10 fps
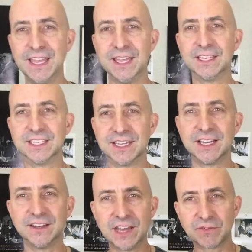And
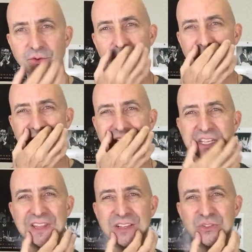never really
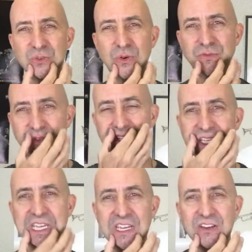getting that sore
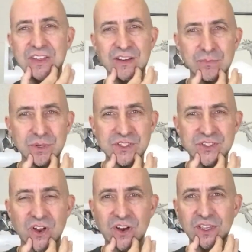feeling here that
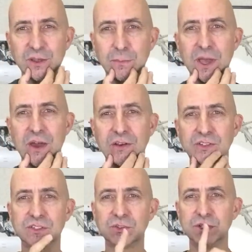everybody's talking about,
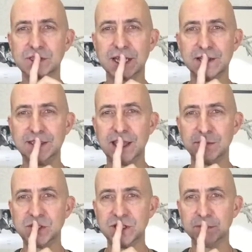just always kind of
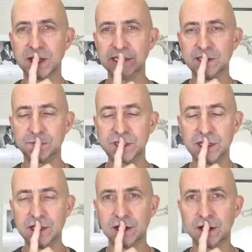damaging my lips
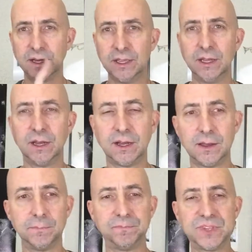here.
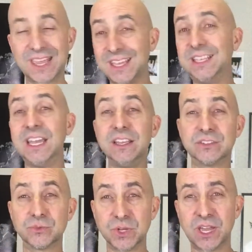Taking
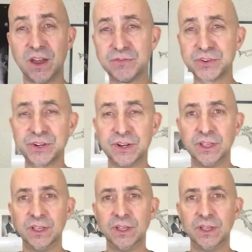days to recover